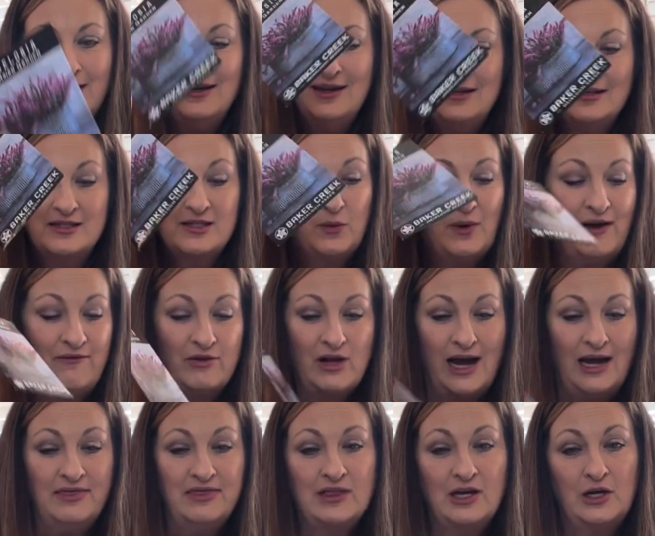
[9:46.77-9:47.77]
So I've
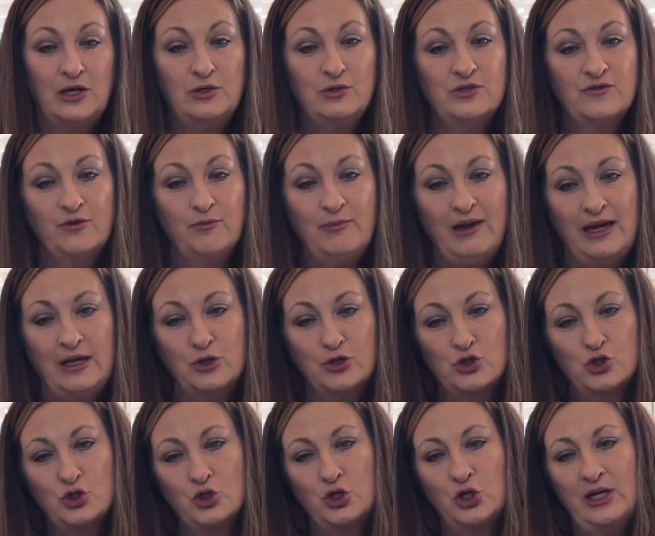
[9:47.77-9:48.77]
got those from Baker's
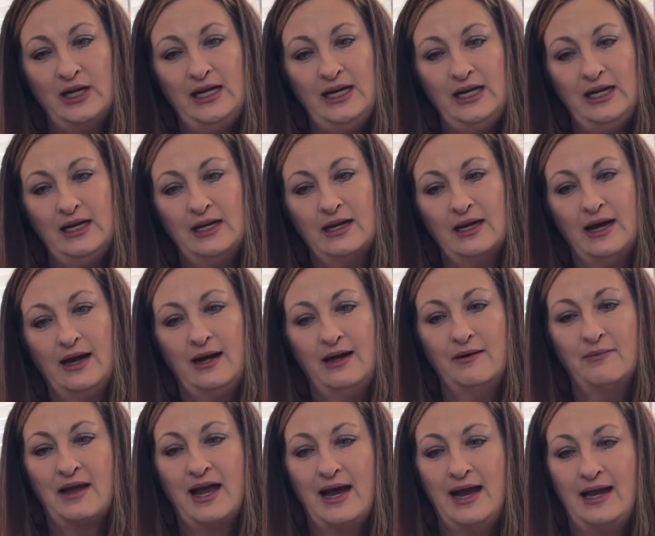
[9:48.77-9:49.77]
Creek.
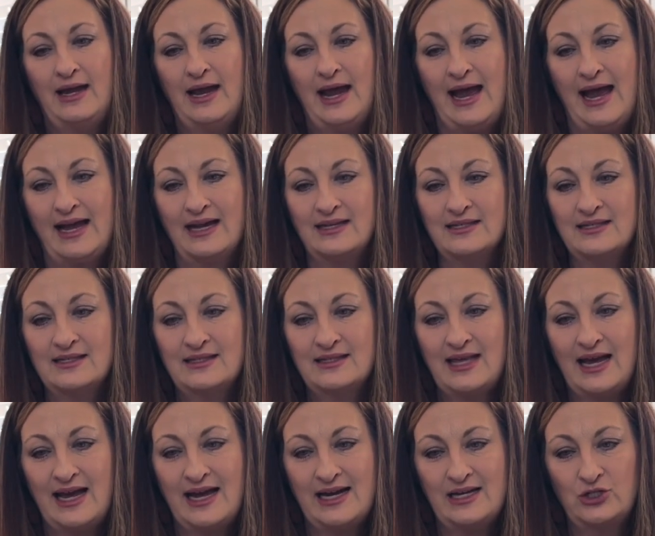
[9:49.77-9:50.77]
I've got
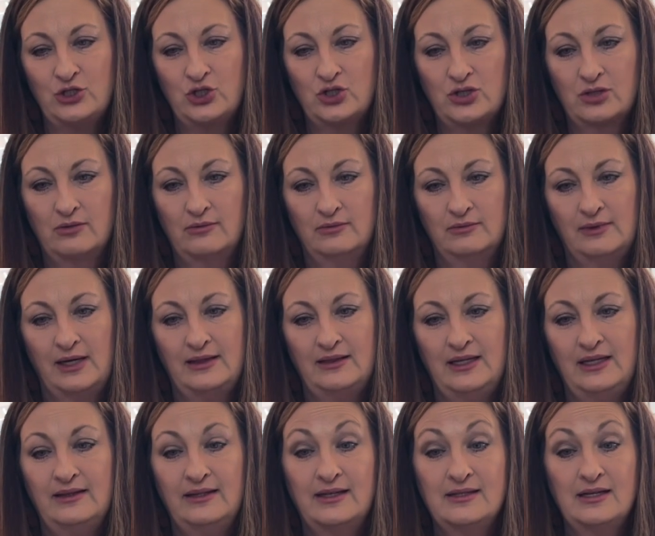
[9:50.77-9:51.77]
Agastache, I
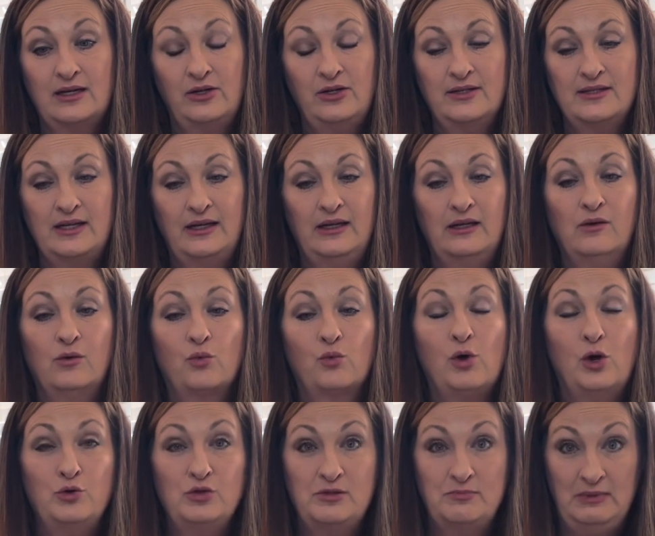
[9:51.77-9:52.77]
think that's how you say it,
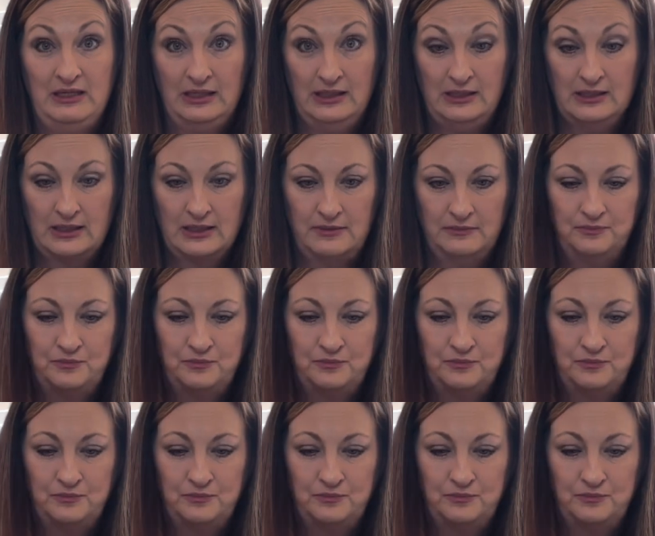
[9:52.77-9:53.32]
rose mint.